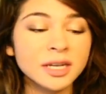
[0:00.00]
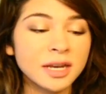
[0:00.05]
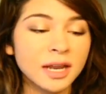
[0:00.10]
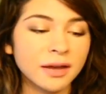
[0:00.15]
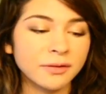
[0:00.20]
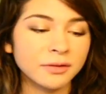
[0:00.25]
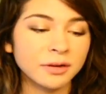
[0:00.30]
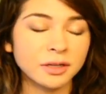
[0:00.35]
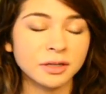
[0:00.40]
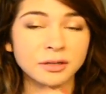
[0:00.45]

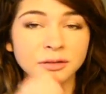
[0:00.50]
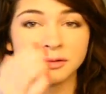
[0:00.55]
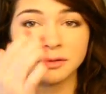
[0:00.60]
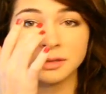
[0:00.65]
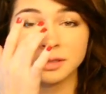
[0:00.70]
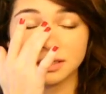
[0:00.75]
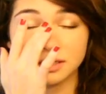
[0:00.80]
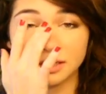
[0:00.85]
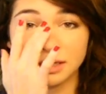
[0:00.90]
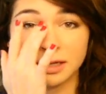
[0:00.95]
never
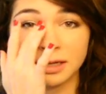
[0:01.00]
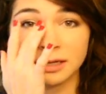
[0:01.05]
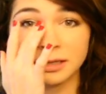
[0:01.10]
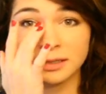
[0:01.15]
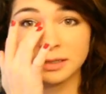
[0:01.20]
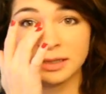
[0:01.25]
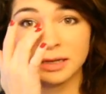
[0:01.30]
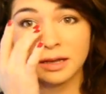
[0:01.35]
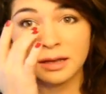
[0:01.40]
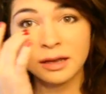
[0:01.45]
used
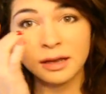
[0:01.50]
NYX.